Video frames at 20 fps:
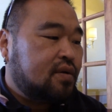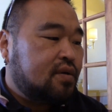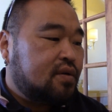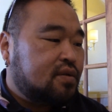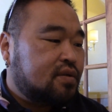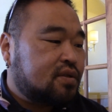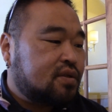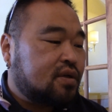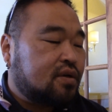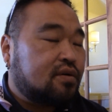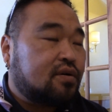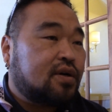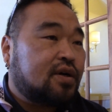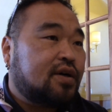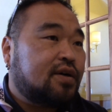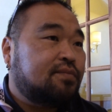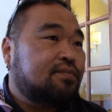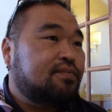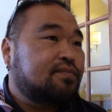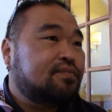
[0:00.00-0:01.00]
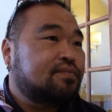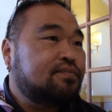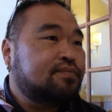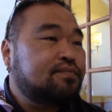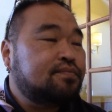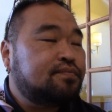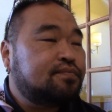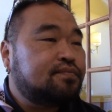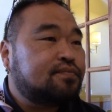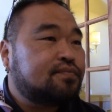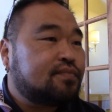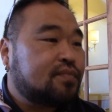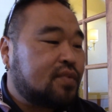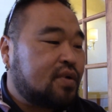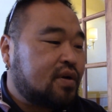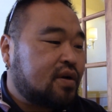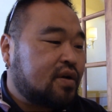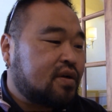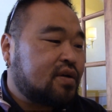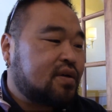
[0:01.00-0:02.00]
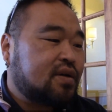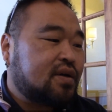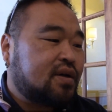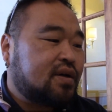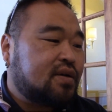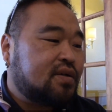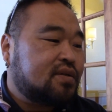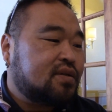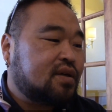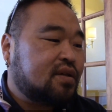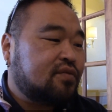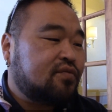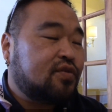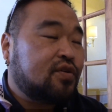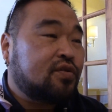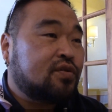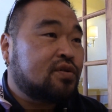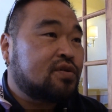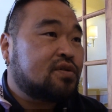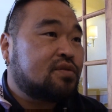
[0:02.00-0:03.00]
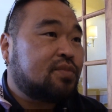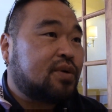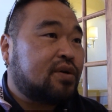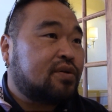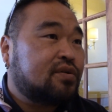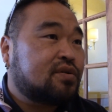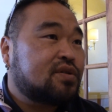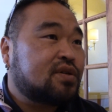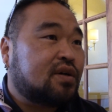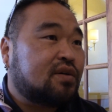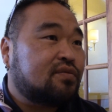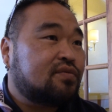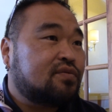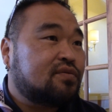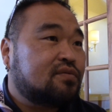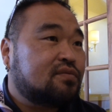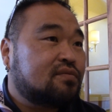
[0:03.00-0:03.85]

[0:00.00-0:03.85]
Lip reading: So, Eric, tell the viewers about yourself.